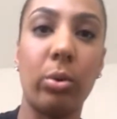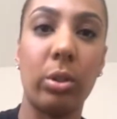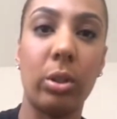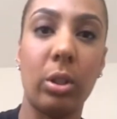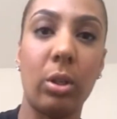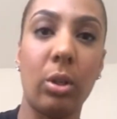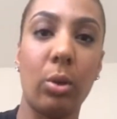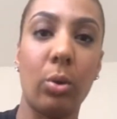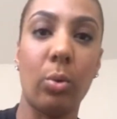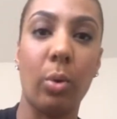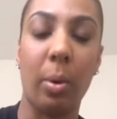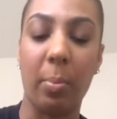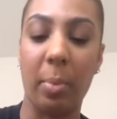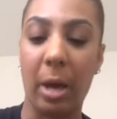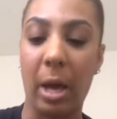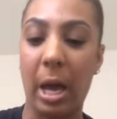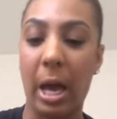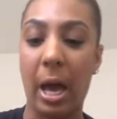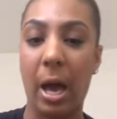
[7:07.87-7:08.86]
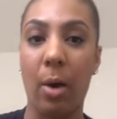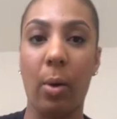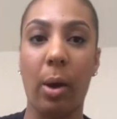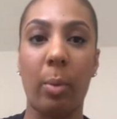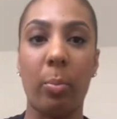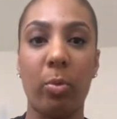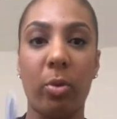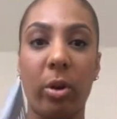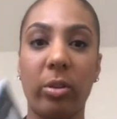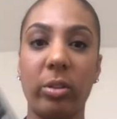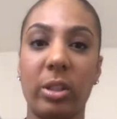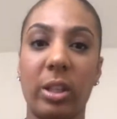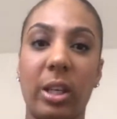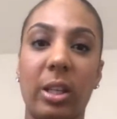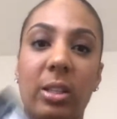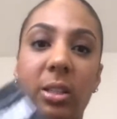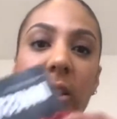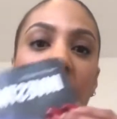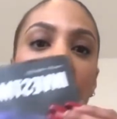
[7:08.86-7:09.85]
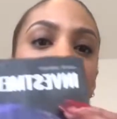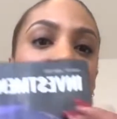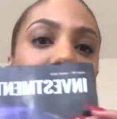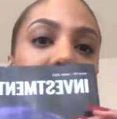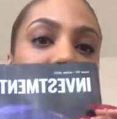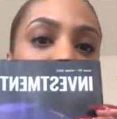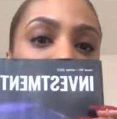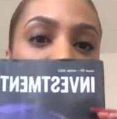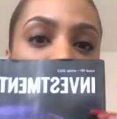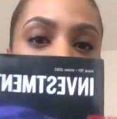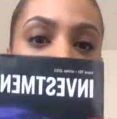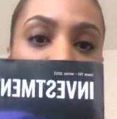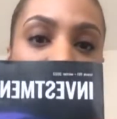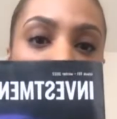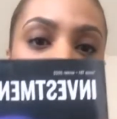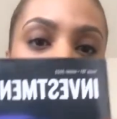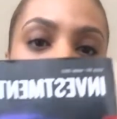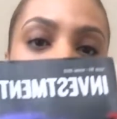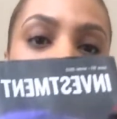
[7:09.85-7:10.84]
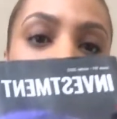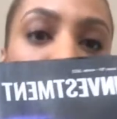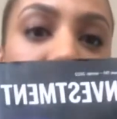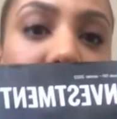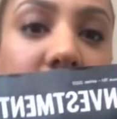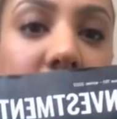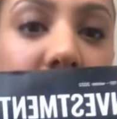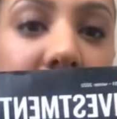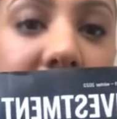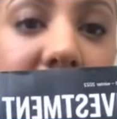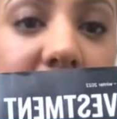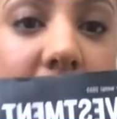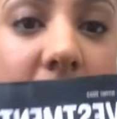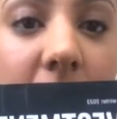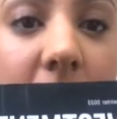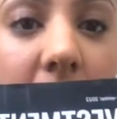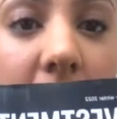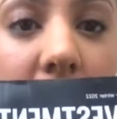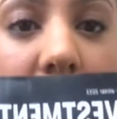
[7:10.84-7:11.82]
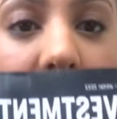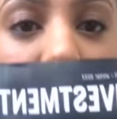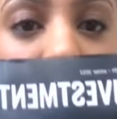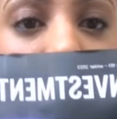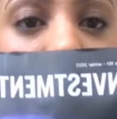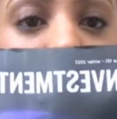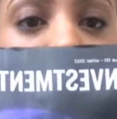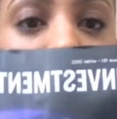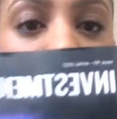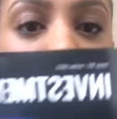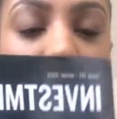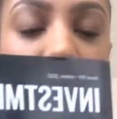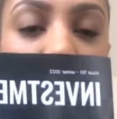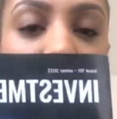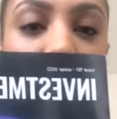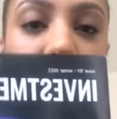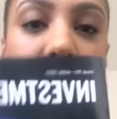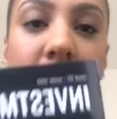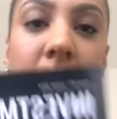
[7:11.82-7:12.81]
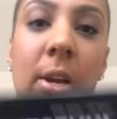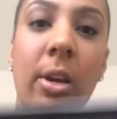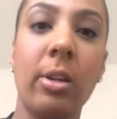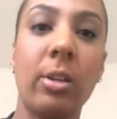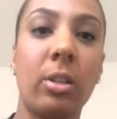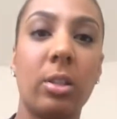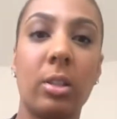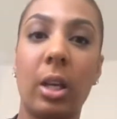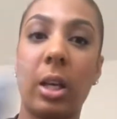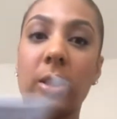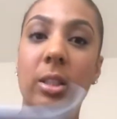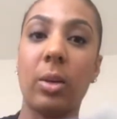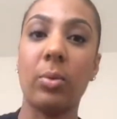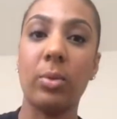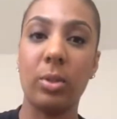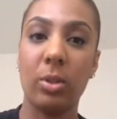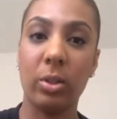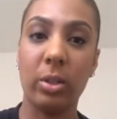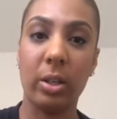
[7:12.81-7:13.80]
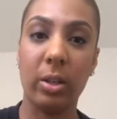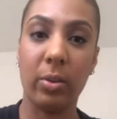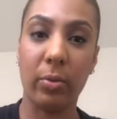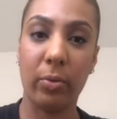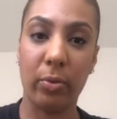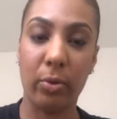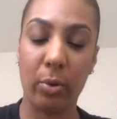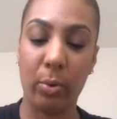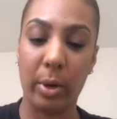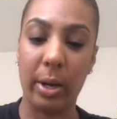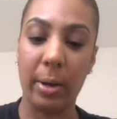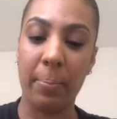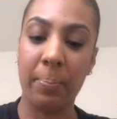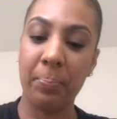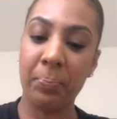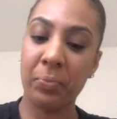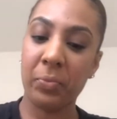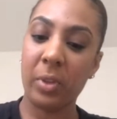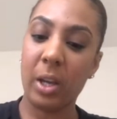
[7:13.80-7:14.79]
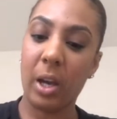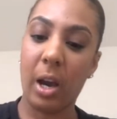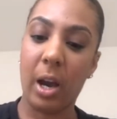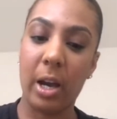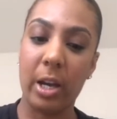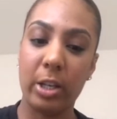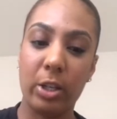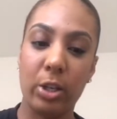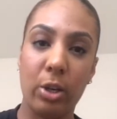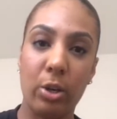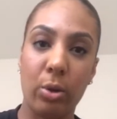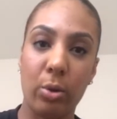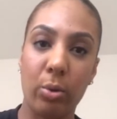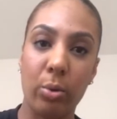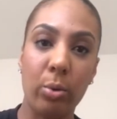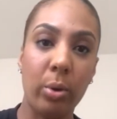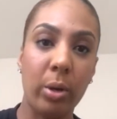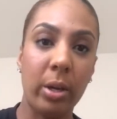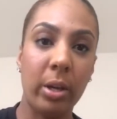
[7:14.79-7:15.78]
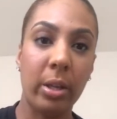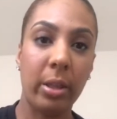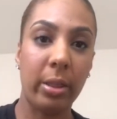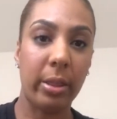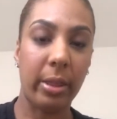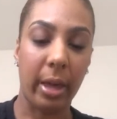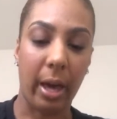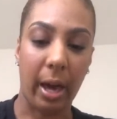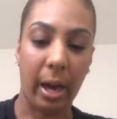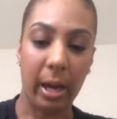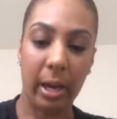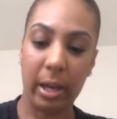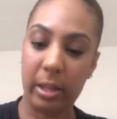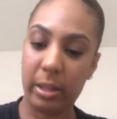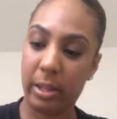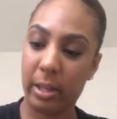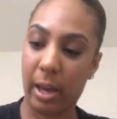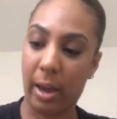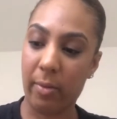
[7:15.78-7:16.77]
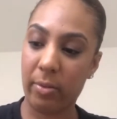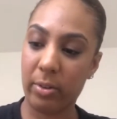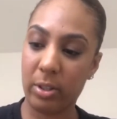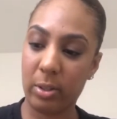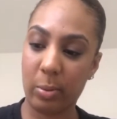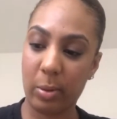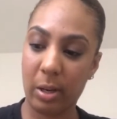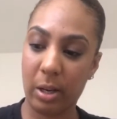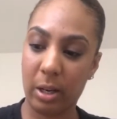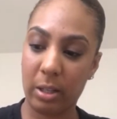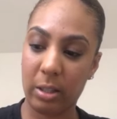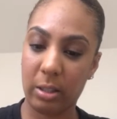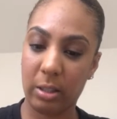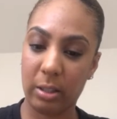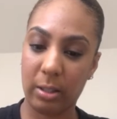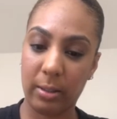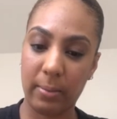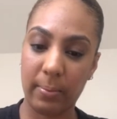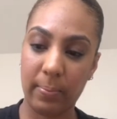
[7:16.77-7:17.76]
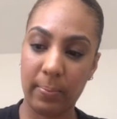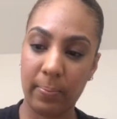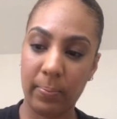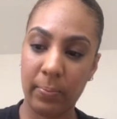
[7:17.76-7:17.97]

to you about how I process the Investment Times magazine, because as I was looking through it, I knew that the average person,